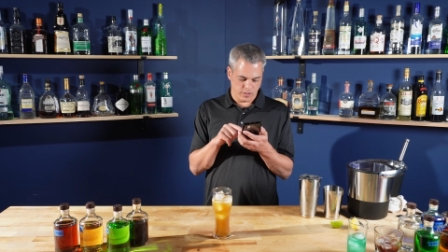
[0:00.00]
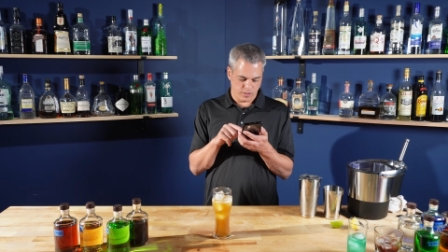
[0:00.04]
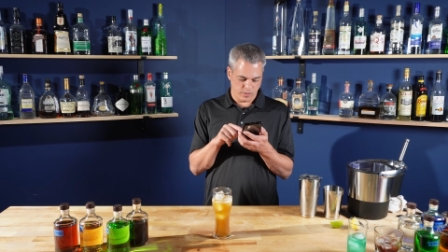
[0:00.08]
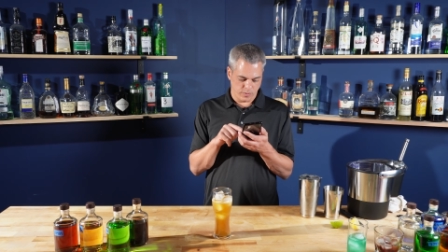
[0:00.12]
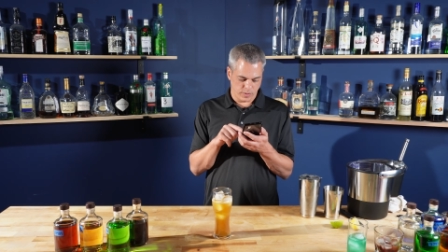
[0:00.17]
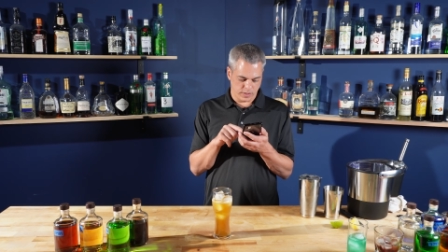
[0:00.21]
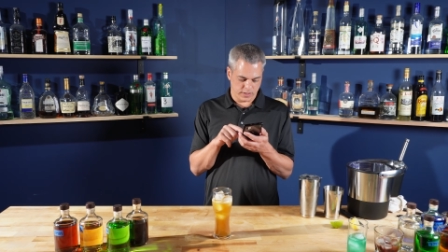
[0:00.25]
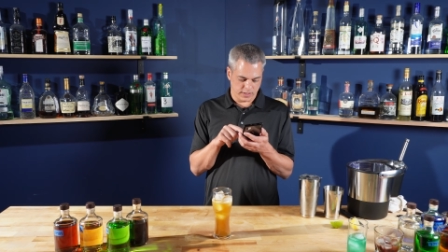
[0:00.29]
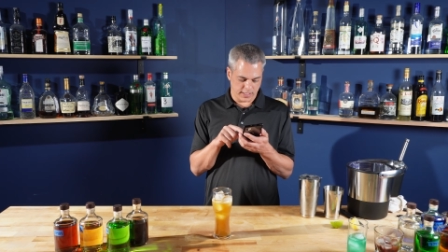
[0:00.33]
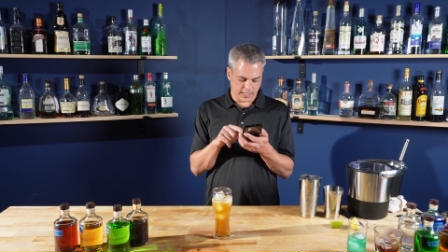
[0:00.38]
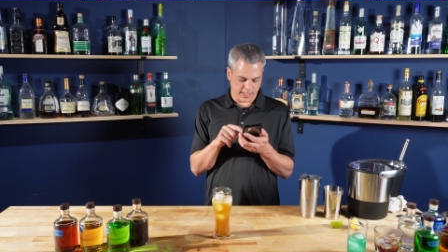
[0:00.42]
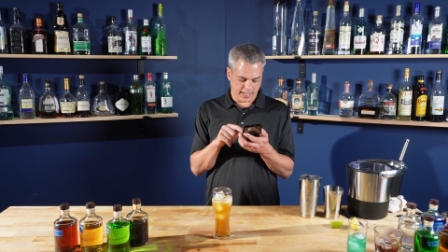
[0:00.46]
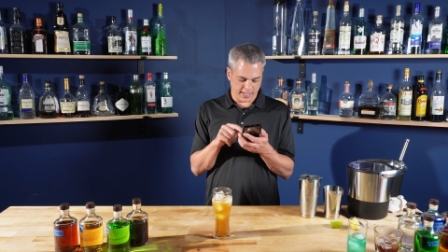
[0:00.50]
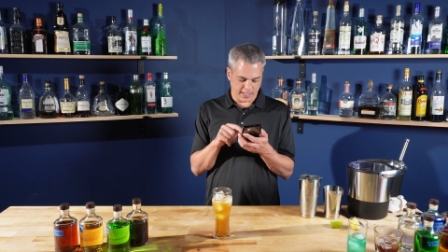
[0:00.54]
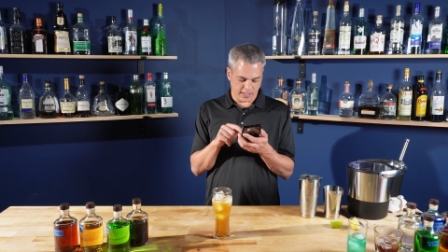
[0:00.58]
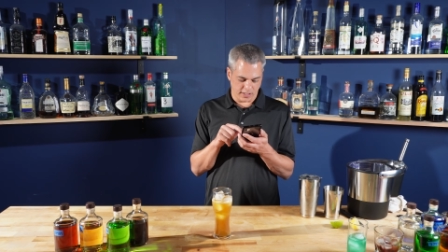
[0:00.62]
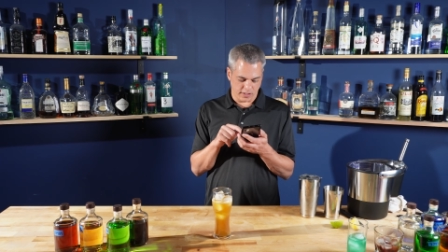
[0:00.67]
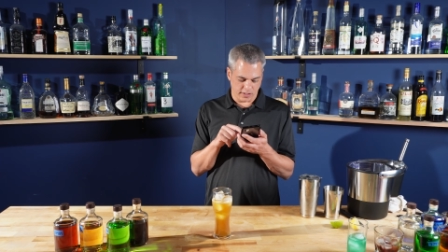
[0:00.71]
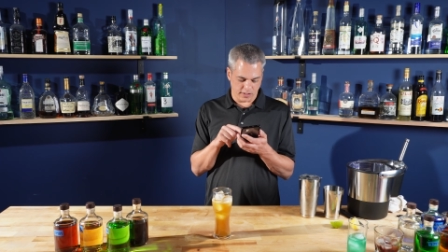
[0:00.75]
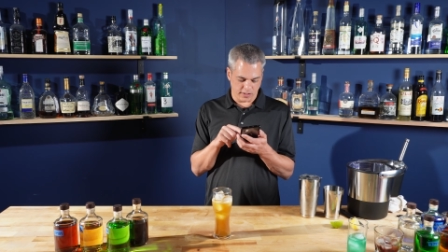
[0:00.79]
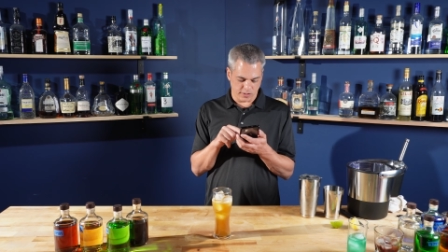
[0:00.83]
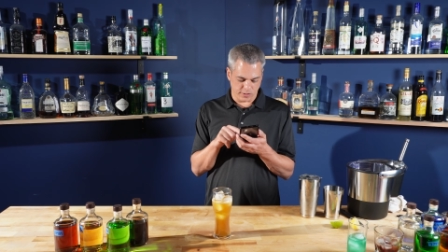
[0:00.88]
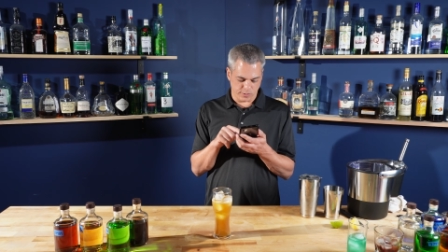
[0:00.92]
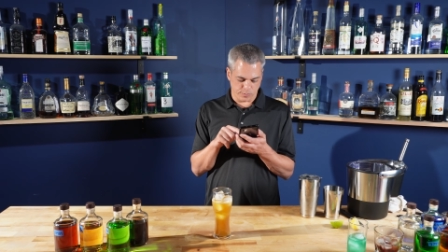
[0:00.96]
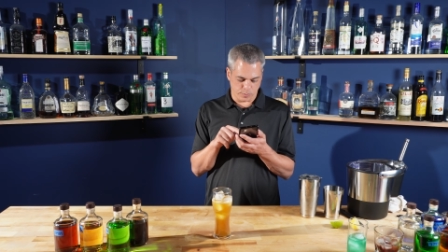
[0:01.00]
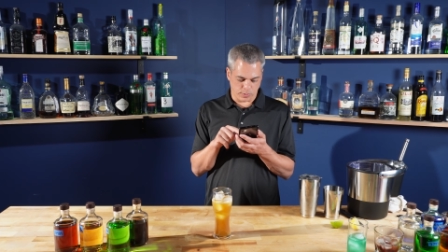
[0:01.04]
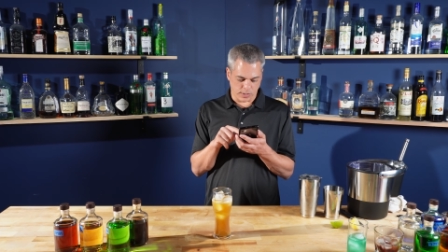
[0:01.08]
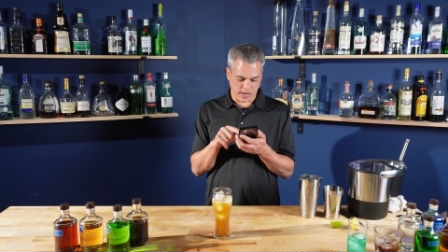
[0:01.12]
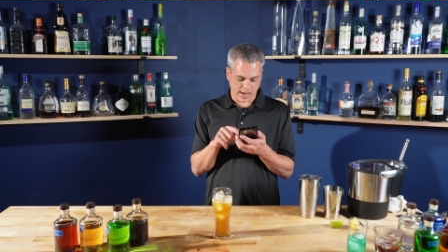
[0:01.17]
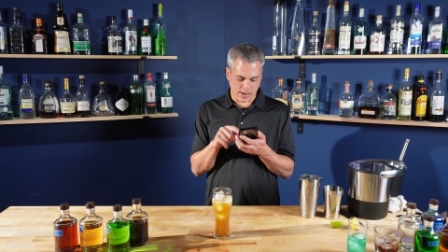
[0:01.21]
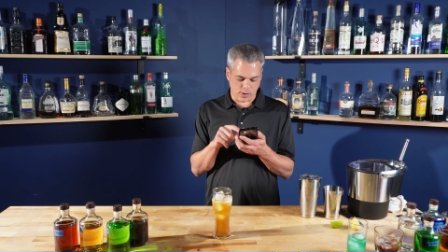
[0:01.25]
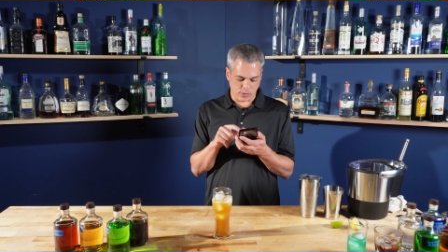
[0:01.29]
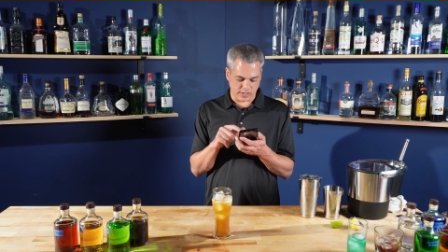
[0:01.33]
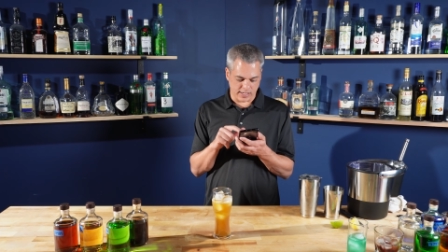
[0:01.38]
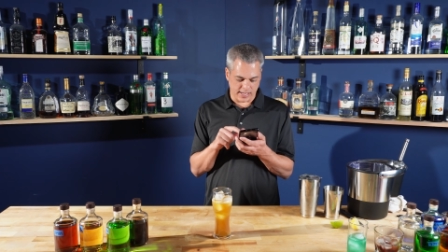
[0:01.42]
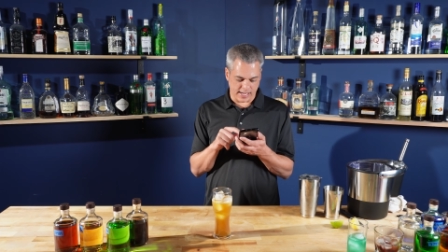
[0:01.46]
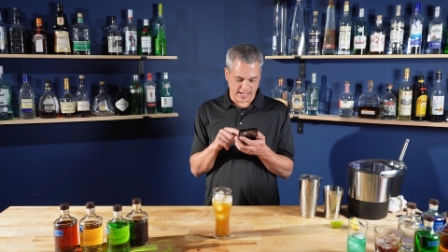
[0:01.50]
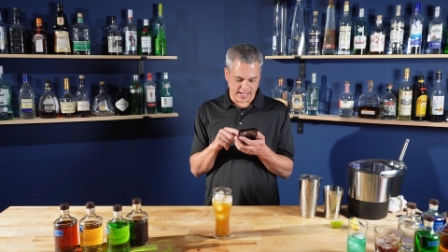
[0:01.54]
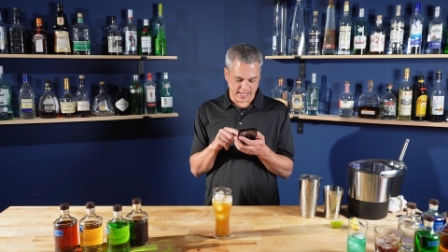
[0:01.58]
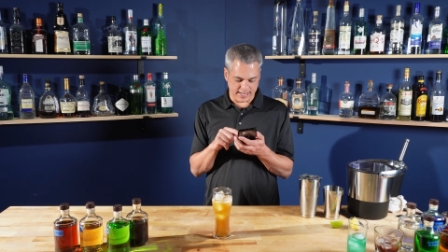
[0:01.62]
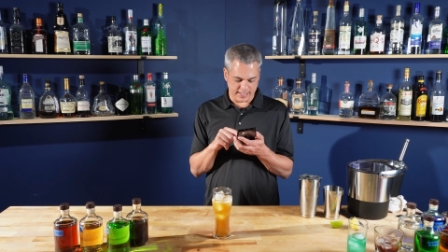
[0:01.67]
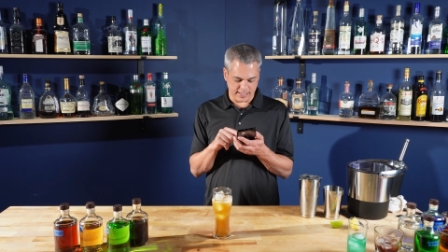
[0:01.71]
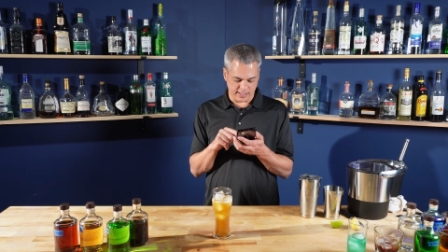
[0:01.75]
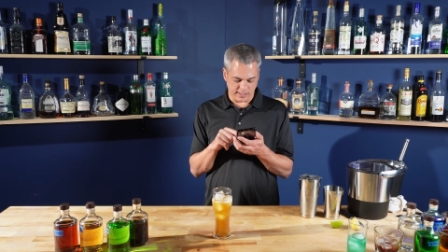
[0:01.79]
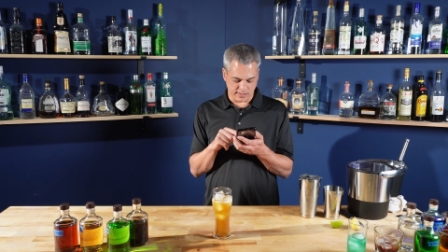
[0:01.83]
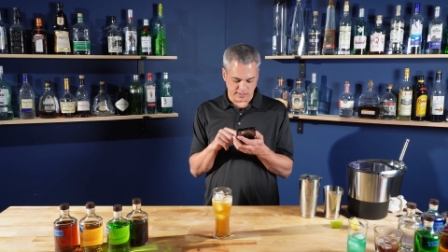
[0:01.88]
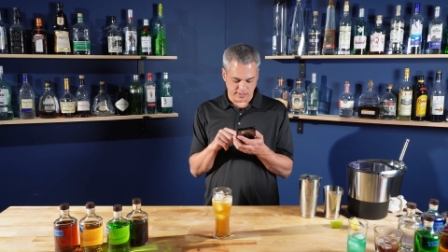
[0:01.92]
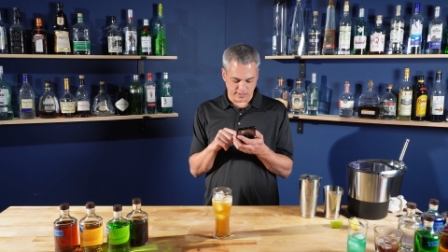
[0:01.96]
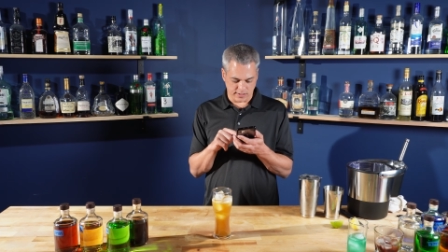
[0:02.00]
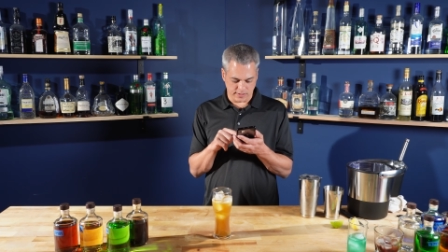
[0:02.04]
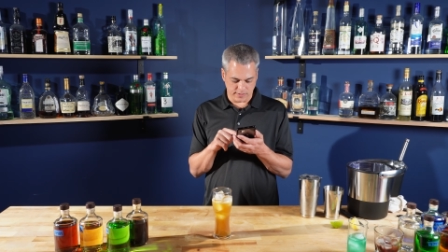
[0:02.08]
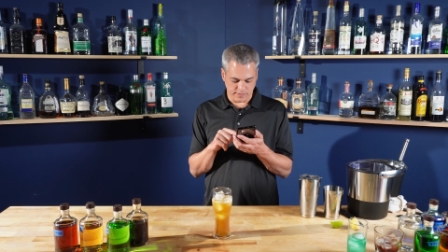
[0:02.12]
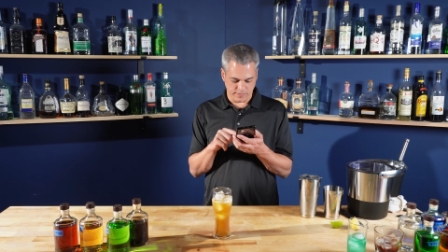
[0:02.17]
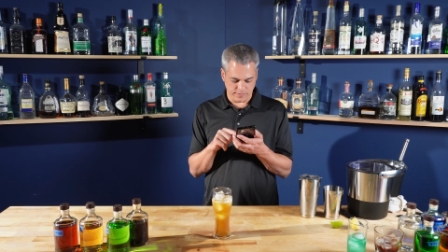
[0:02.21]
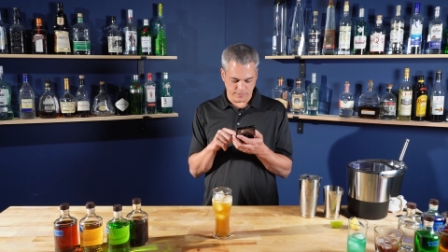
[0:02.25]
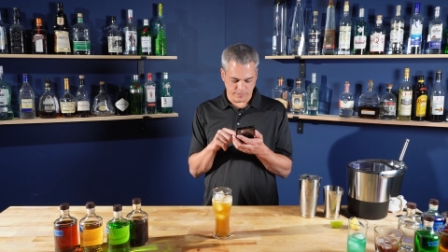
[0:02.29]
What the hell are those brown candies?